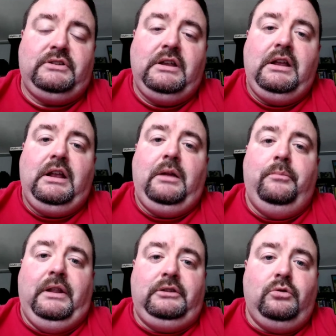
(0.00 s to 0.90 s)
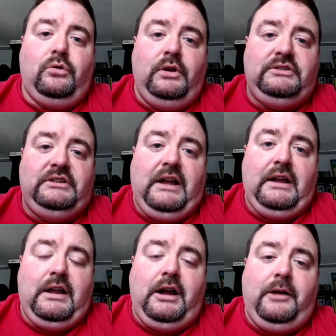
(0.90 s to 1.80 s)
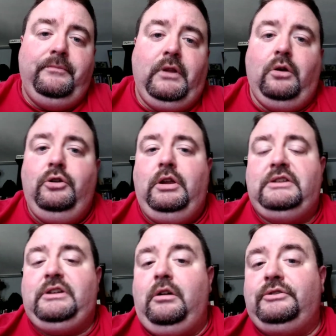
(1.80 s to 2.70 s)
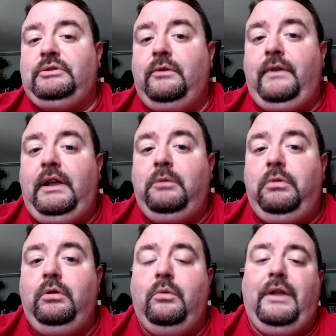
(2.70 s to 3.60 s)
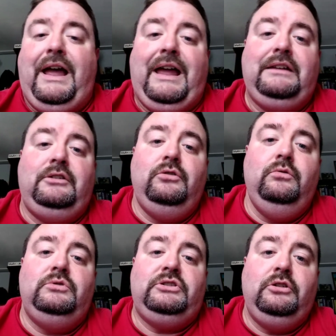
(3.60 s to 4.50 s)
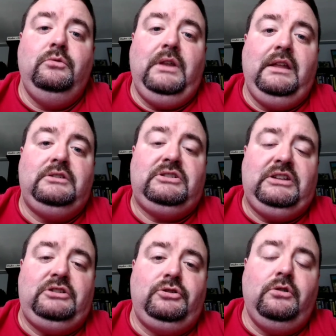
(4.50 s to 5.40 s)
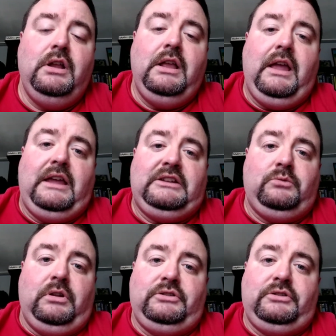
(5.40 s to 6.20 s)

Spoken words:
bellatorchristi.com. It's also available on iTunes, TuneIn, Stitcher, as well as Google